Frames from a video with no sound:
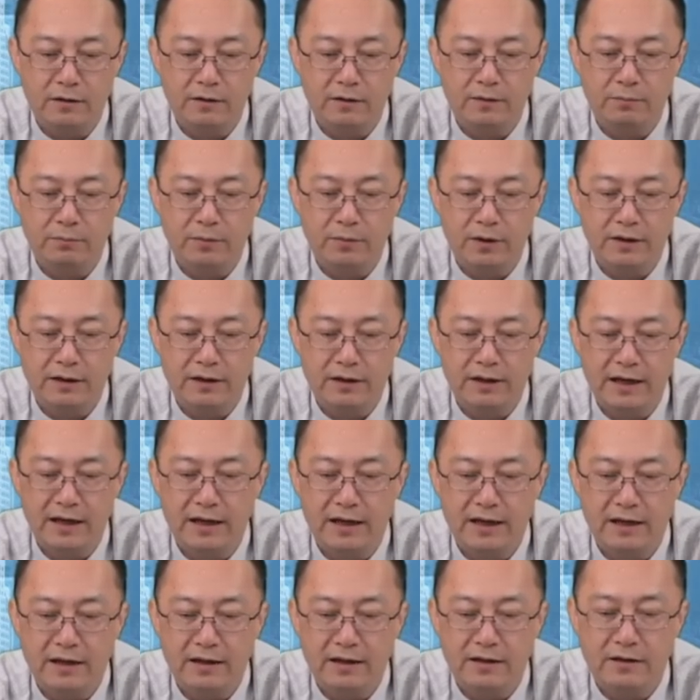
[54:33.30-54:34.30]
But the
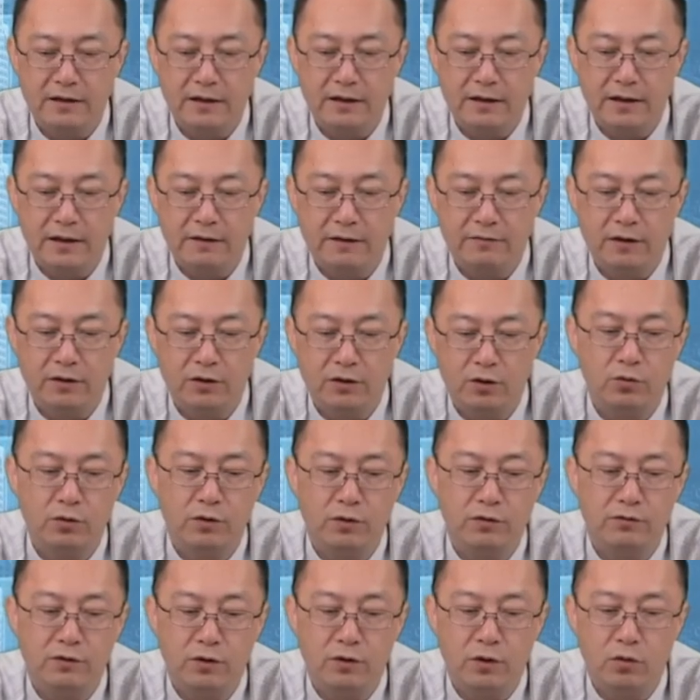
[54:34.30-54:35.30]
thing is, even though
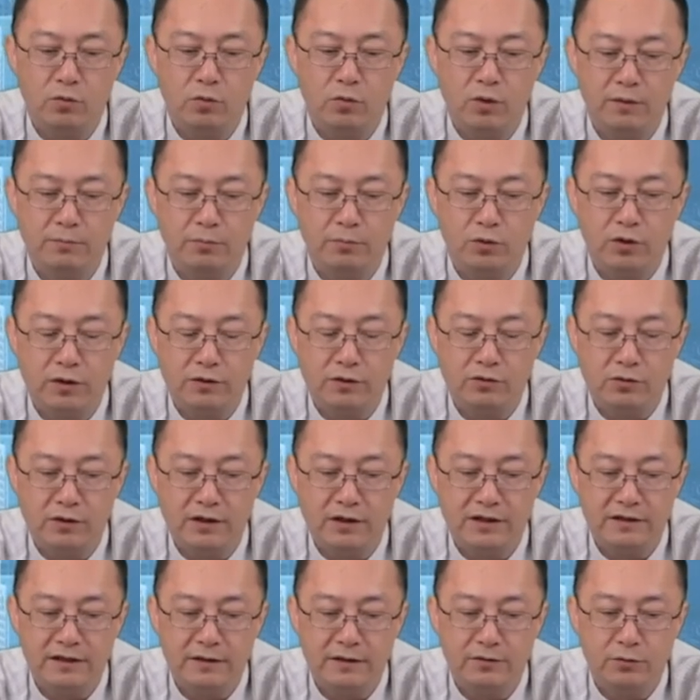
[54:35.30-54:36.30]
it fell
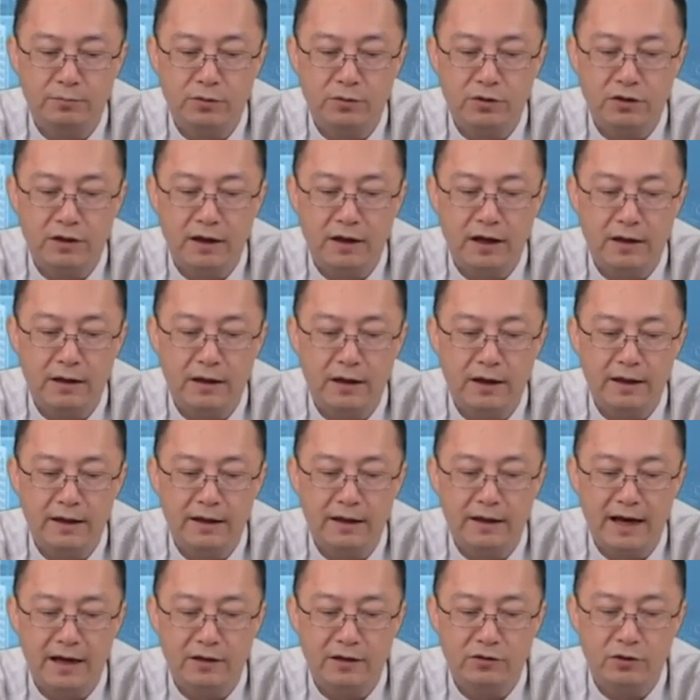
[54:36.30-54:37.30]
1.37%,
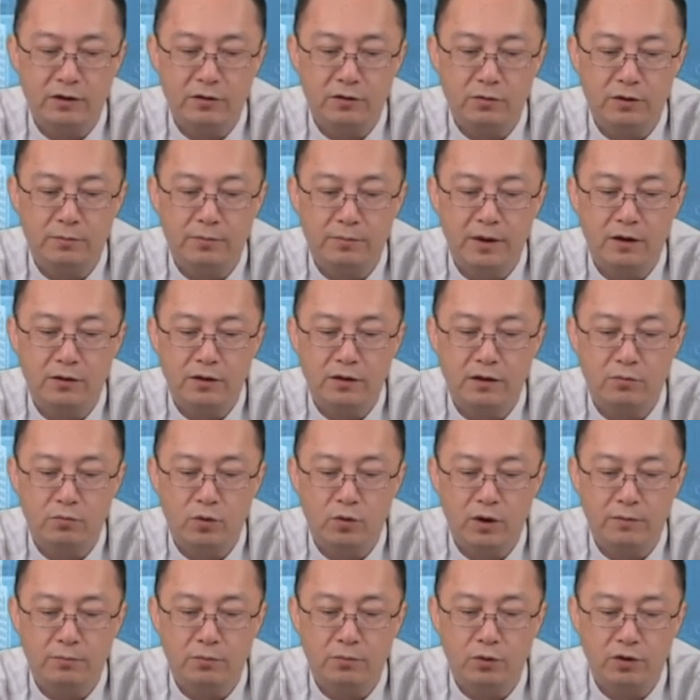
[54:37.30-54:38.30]
it actually rebounded
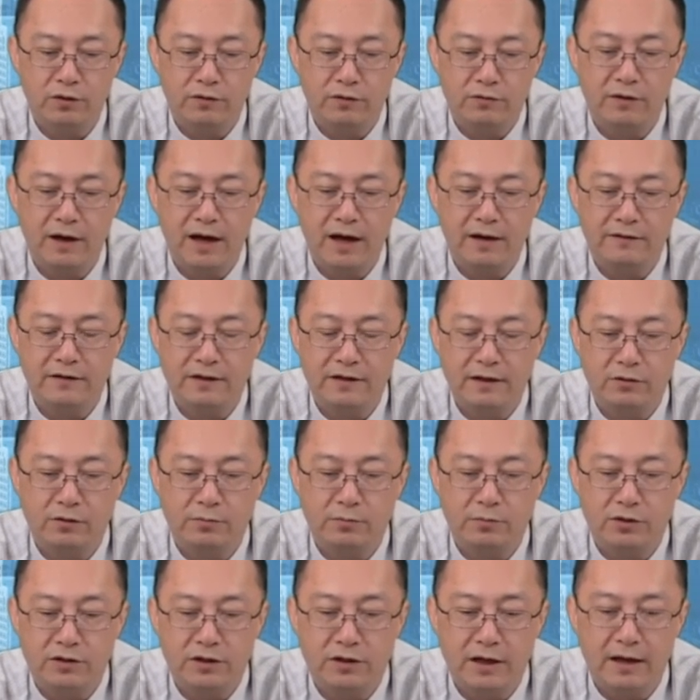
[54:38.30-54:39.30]

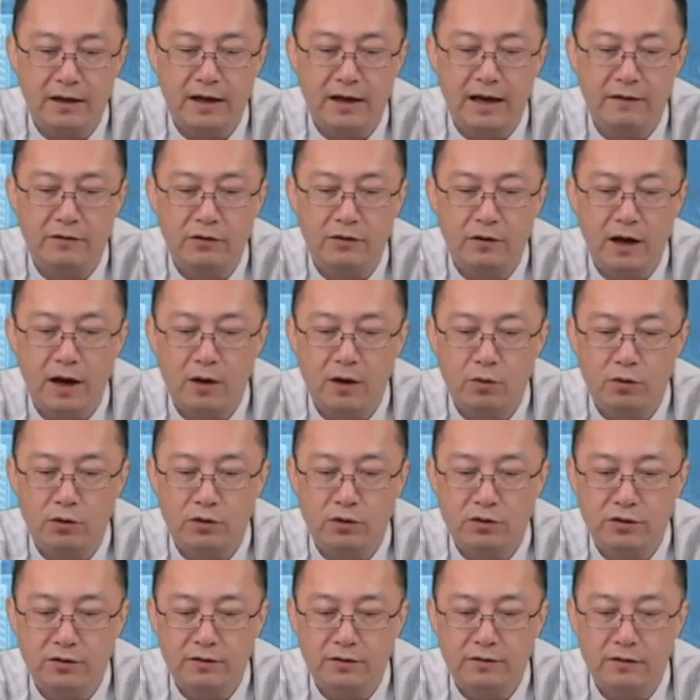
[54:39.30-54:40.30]
1.57% after
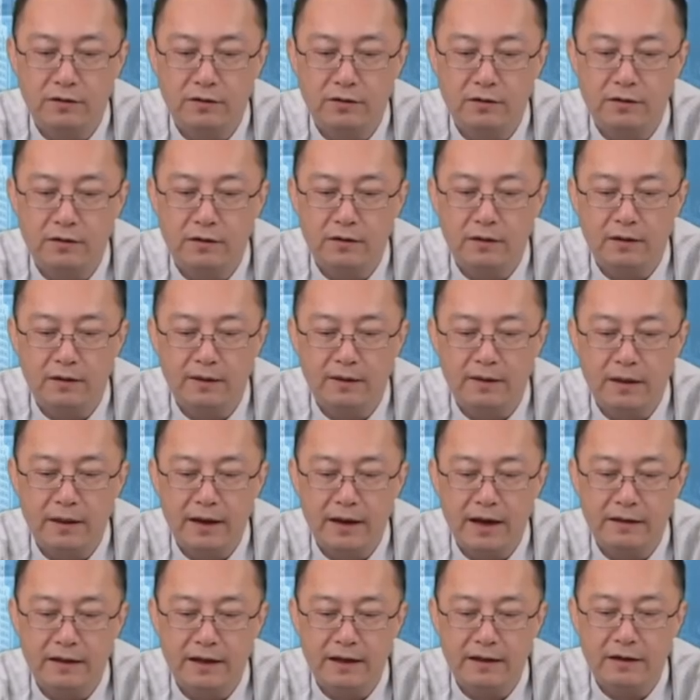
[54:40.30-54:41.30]
hours.
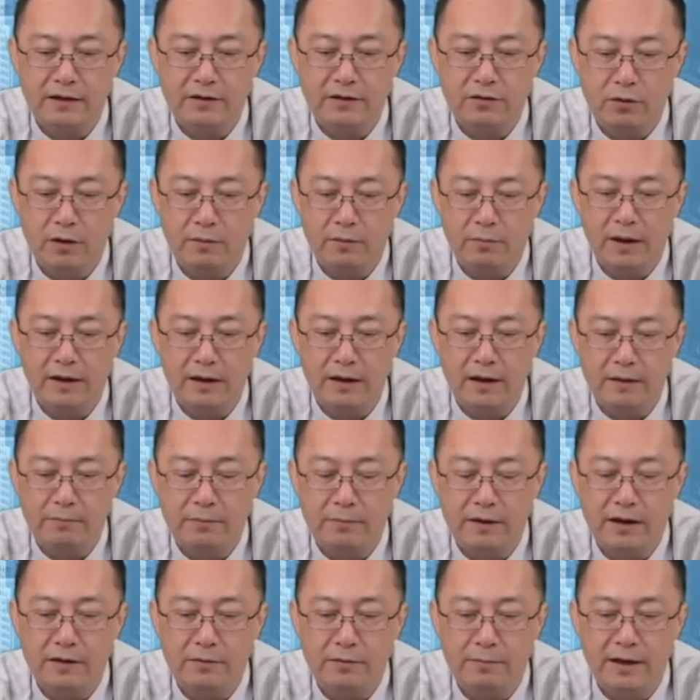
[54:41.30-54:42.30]
I think this threat might not
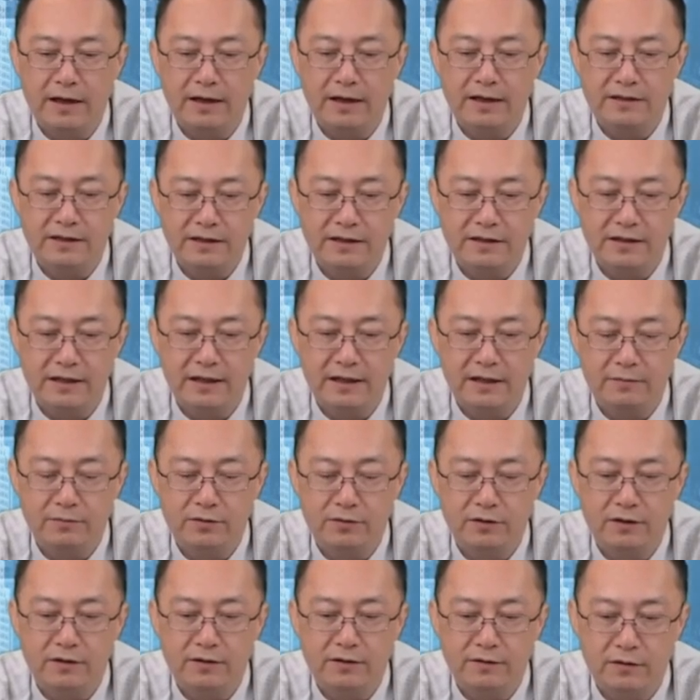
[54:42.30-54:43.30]
be as big as it
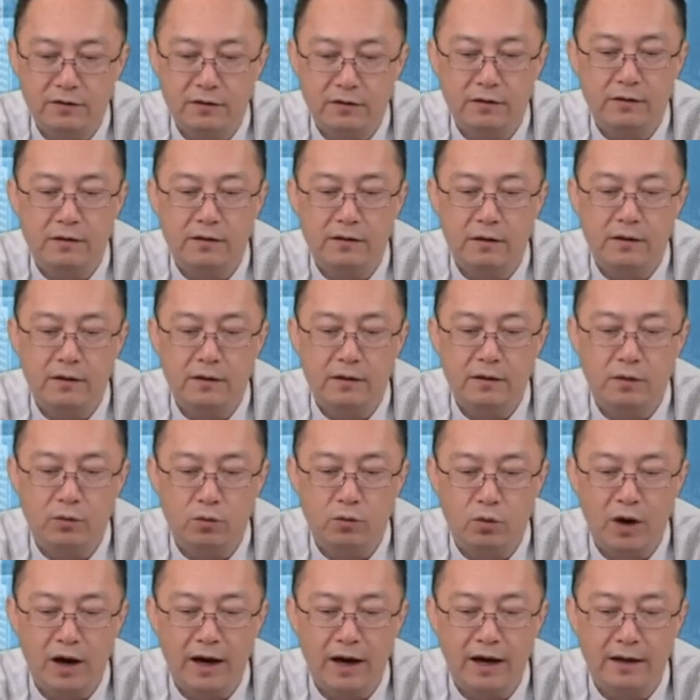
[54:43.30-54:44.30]
seems.
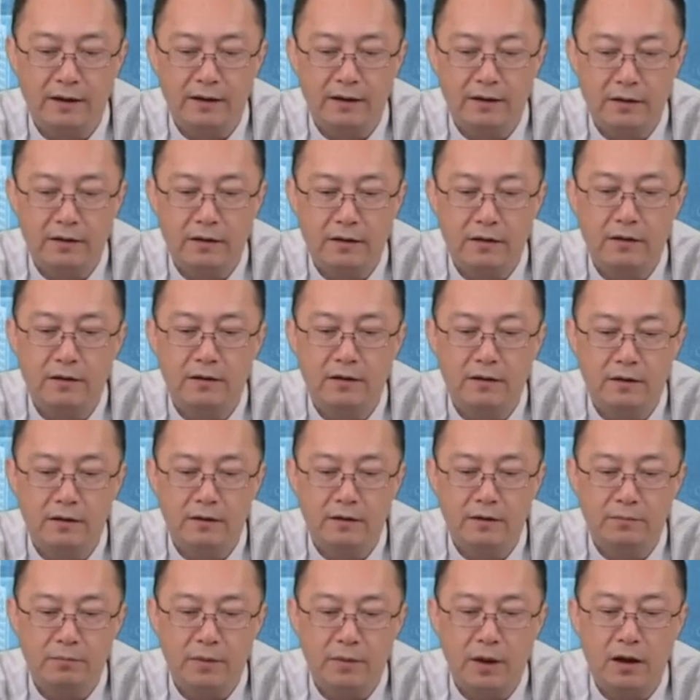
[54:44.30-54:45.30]
Why?
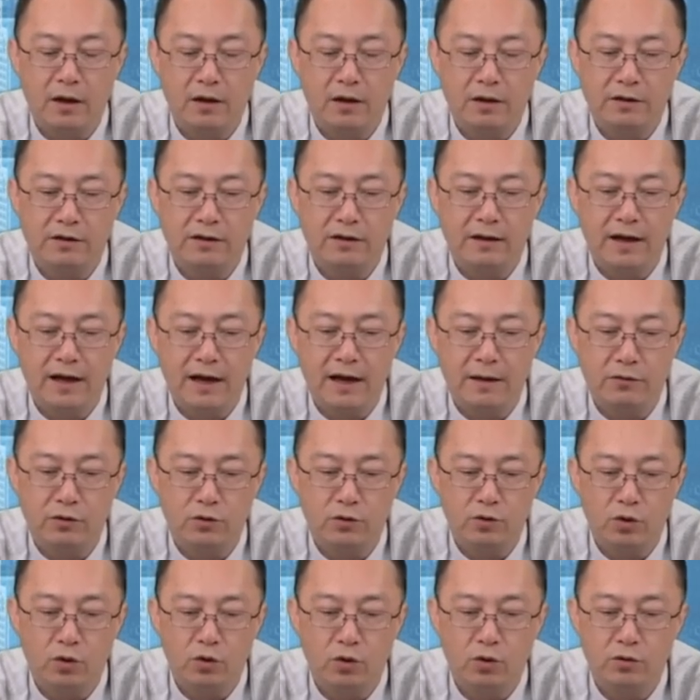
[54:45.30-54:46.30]
Because,
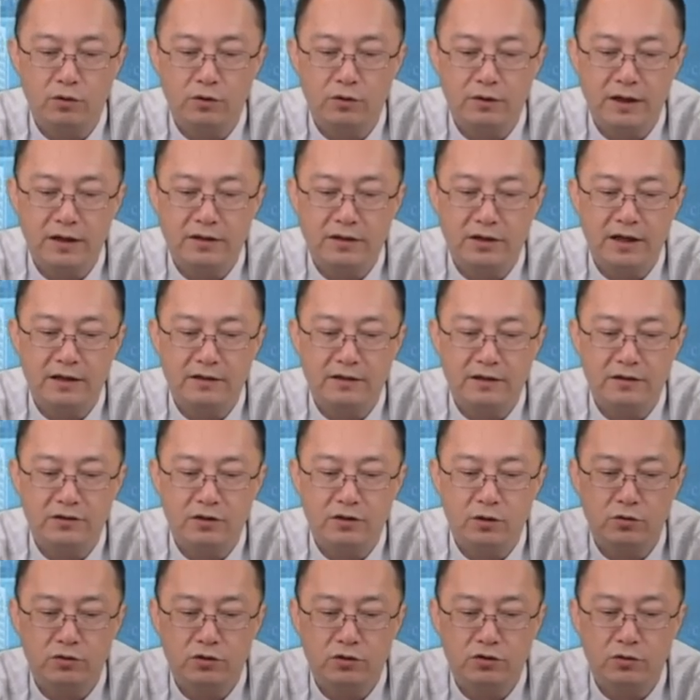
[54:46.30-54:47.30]
after all, each has its
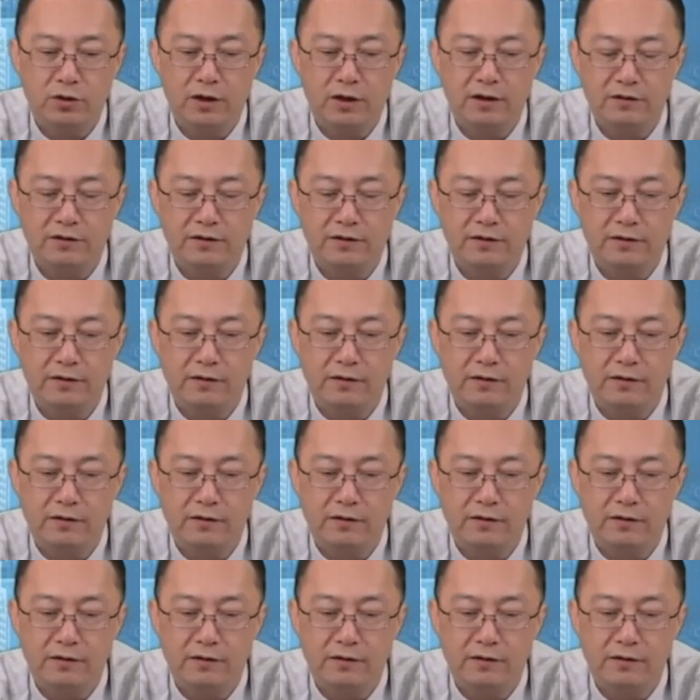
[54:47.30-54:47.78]
own strengths.